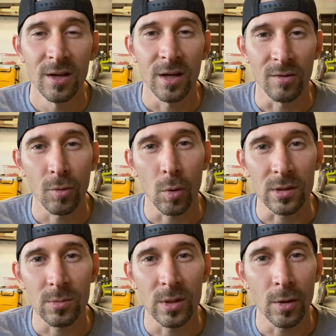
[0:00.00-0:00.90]
and of
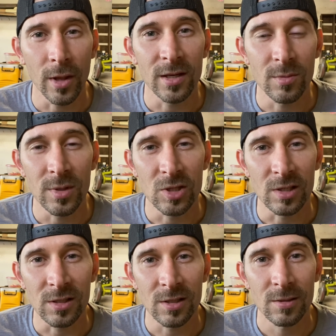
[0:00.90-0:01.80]
course, we know that to be
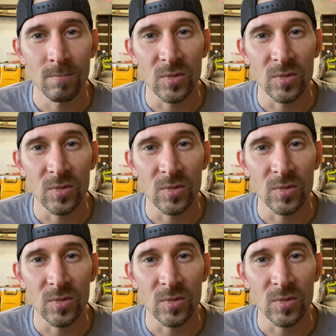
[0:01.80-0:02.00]
Jesus.